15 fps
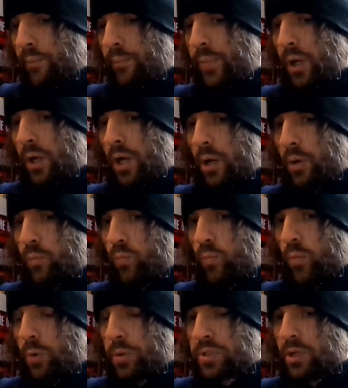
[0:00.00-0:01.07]
but I
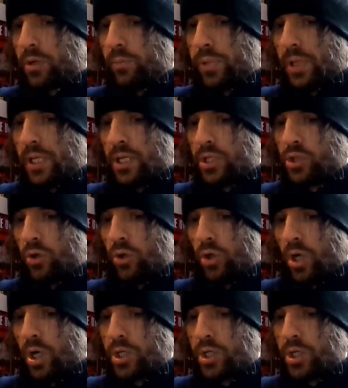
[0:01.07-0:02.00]
wasn't completely sure.